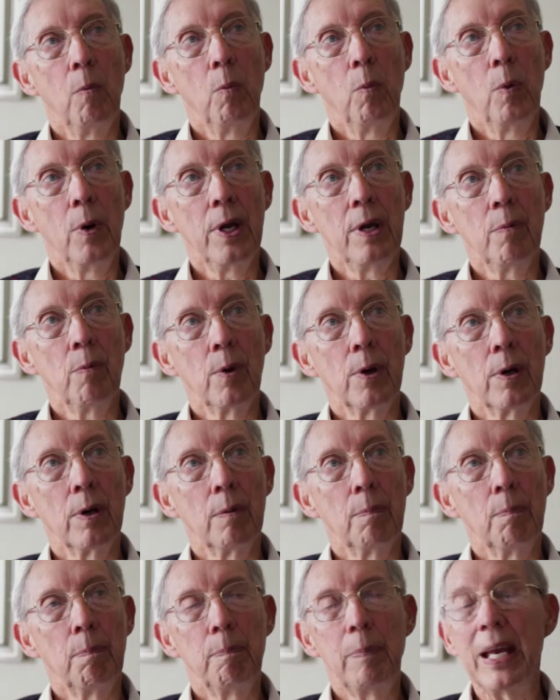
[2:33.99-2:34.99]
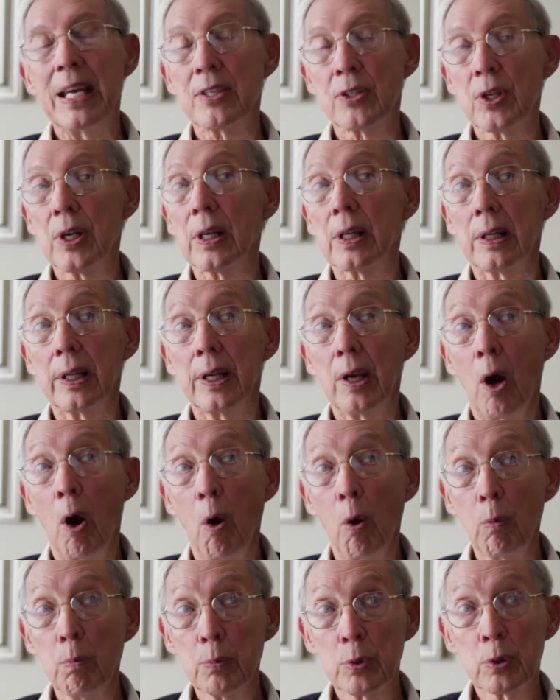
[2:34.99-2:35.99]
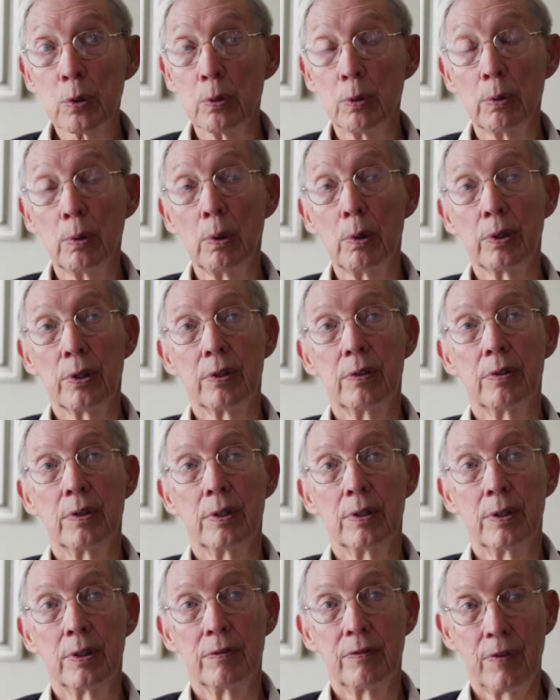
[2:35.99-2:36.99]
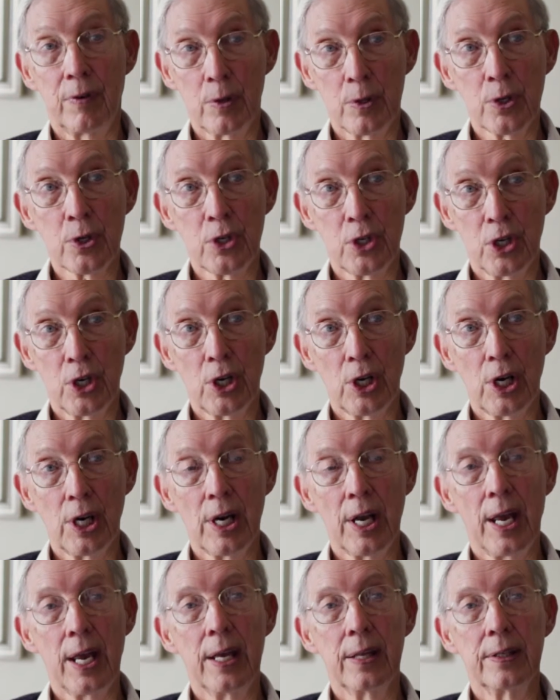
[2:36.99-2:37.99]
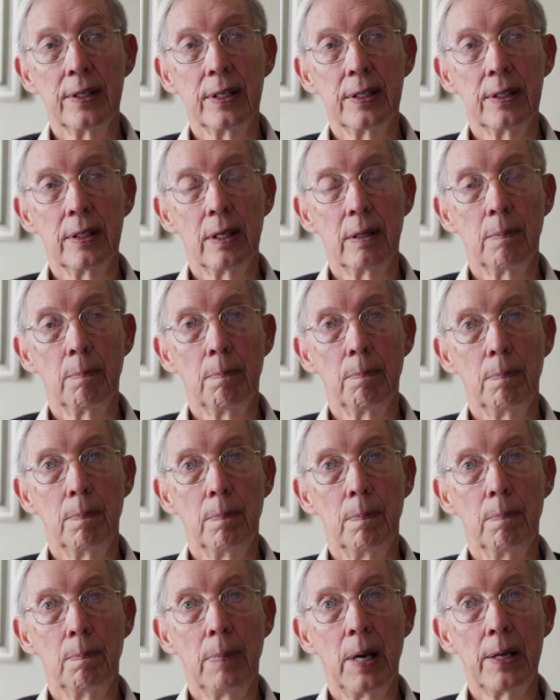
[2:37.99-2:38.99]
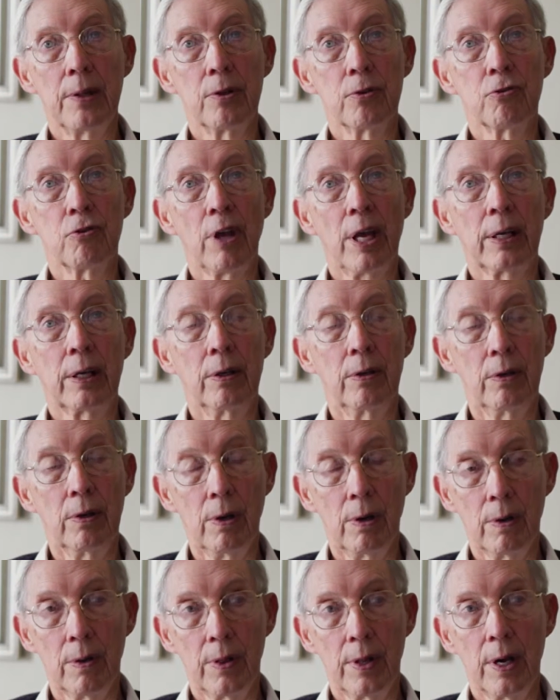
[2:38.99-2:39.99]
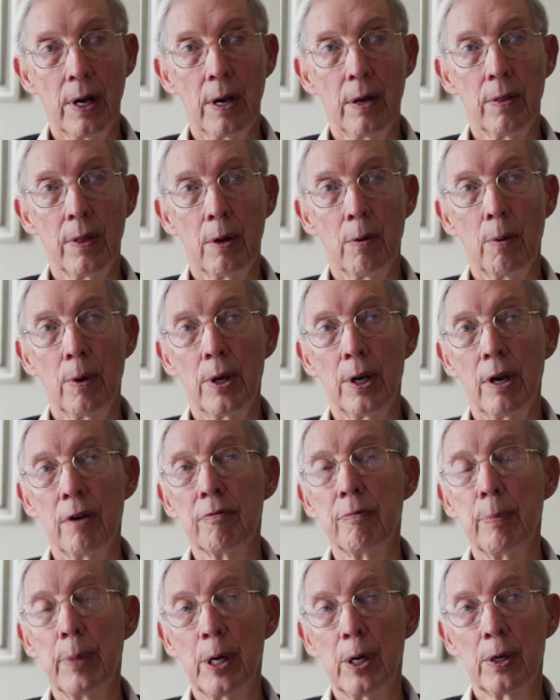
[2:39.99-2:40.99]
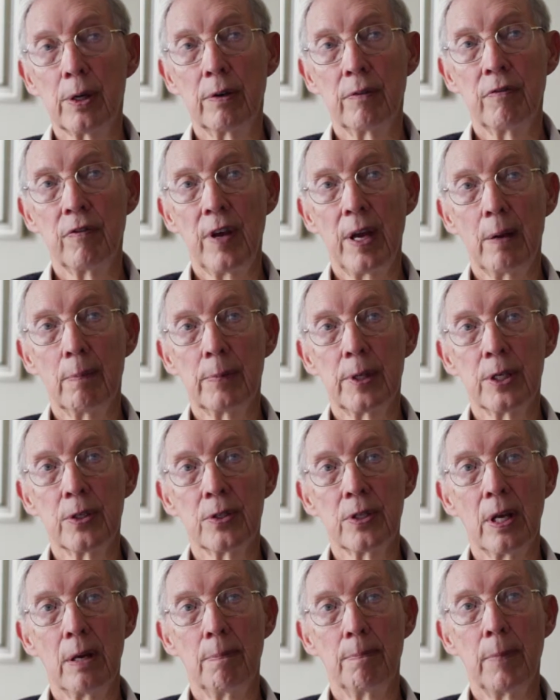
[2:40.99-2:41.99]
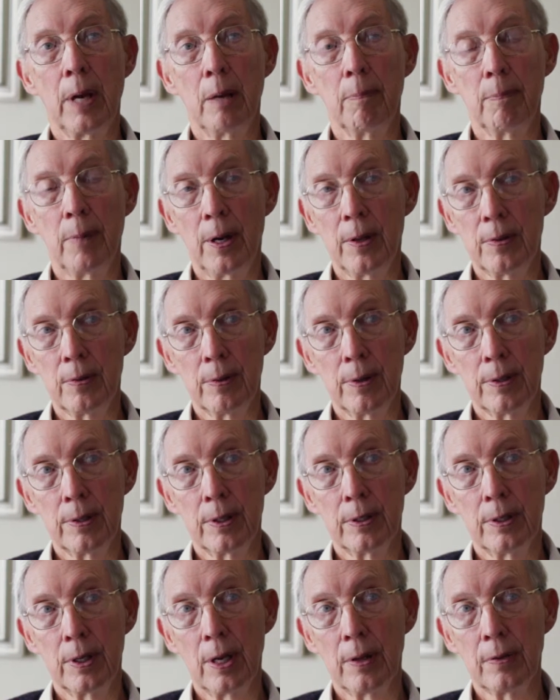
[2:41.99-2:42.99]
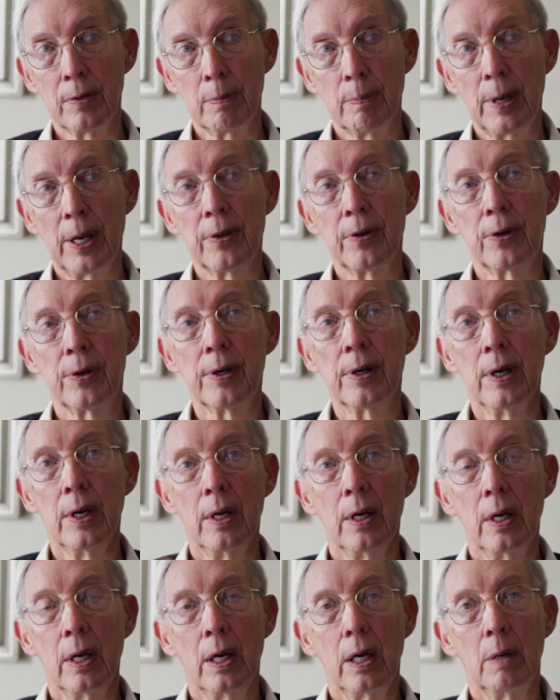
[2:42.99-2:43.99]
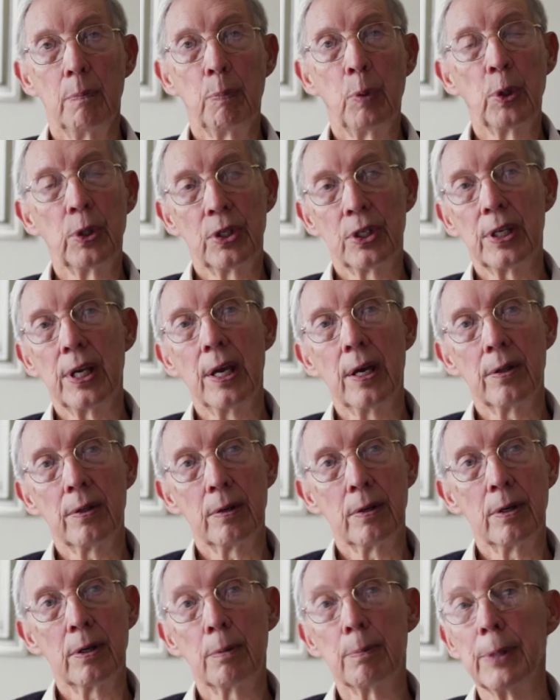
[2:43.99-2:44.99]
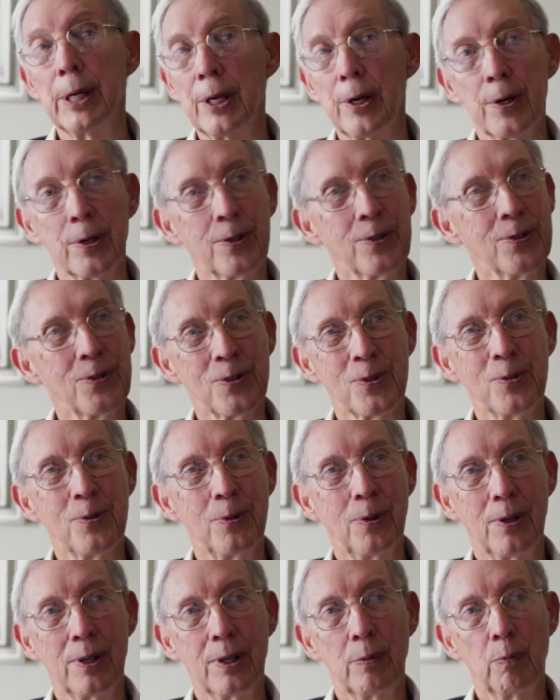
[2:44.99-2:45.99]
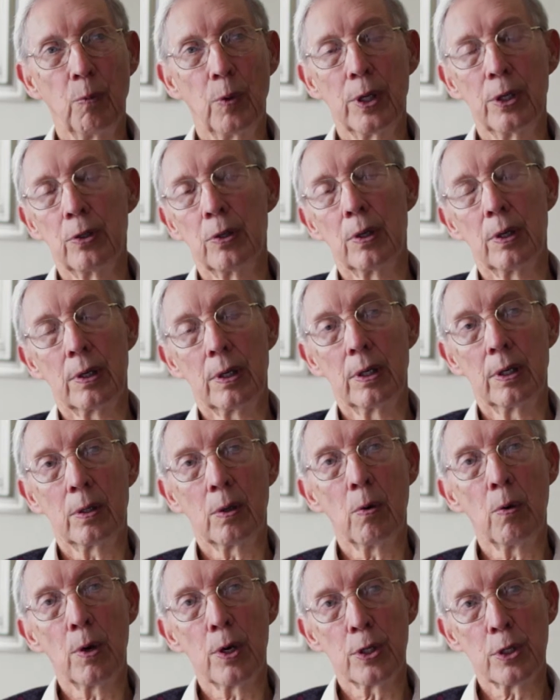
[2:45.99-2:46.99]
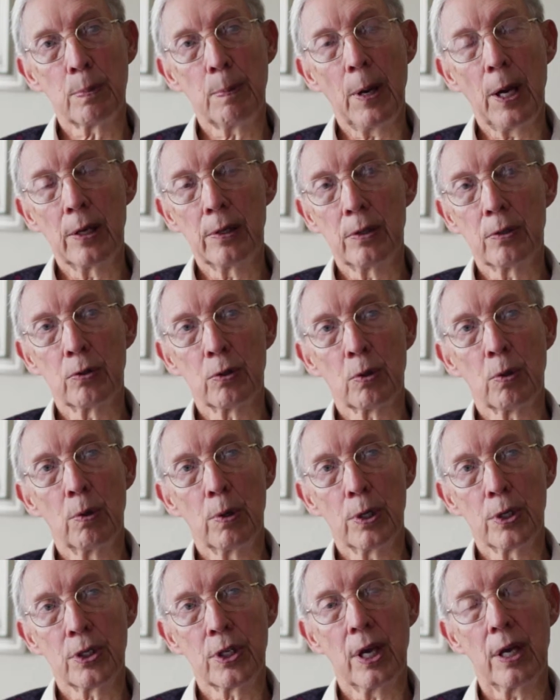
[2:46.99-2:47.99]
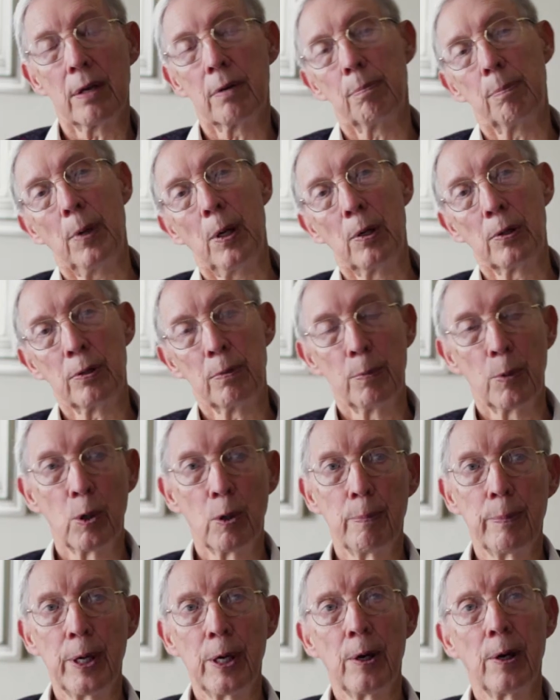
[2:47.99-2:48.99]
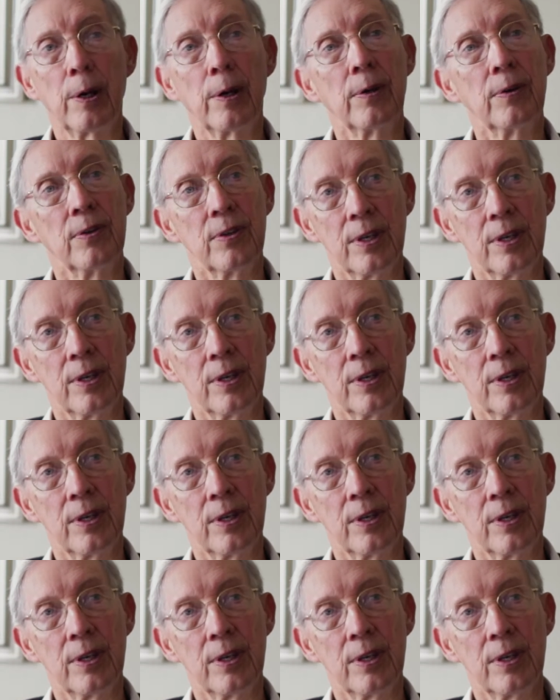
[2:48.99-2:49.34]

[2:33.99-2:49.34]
We were basically homeschooled the first year, and then by the second year there were enough American families that my mother and another mother put together an American school, and we took a correspondence course out of Baltimore, Maryland.